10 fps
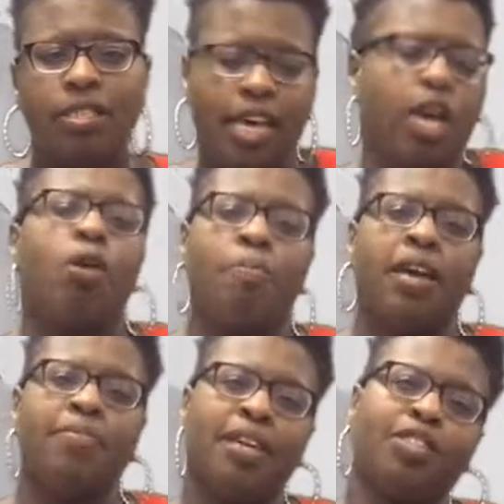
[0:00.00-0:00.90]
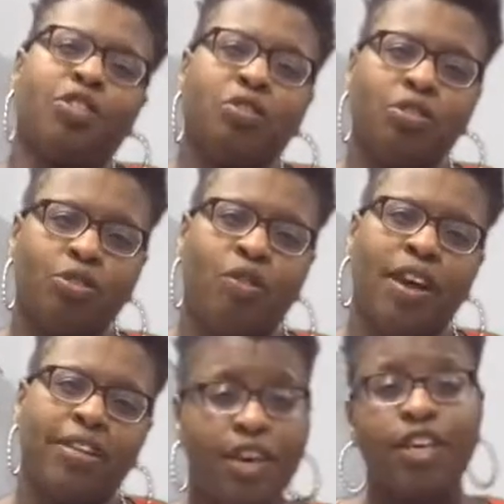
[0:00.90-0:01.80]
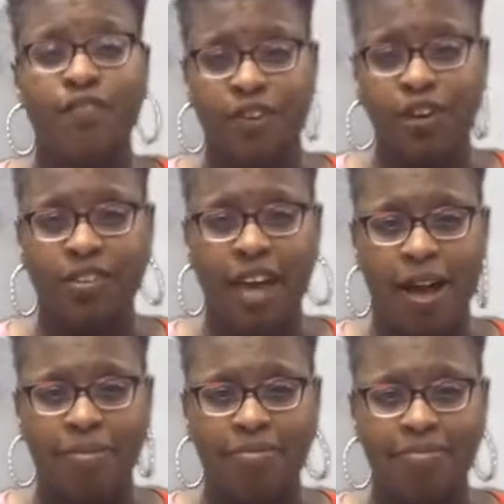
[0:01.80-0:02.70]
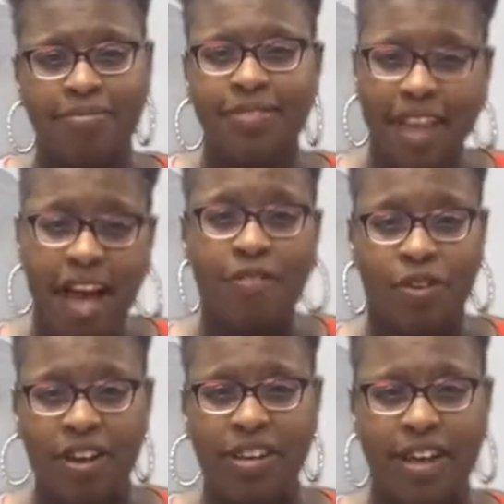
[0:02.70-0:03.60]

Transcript: to help make my students great. Thank you for your time. Have a great